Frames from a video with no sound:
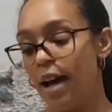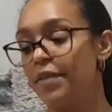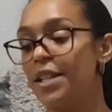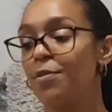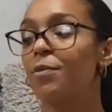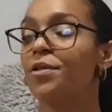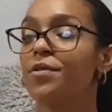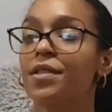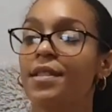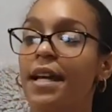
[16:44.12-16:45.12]
And this one was
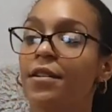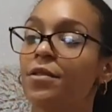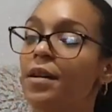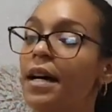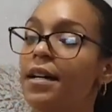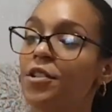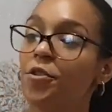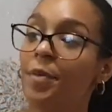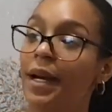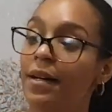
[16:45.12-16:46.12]
on sale at
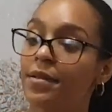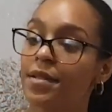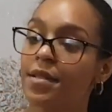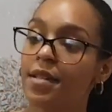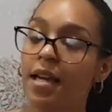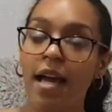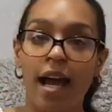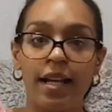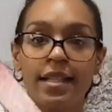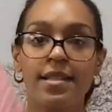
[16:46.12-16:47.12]
£2
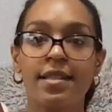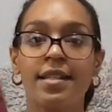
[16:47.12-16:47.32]
and it's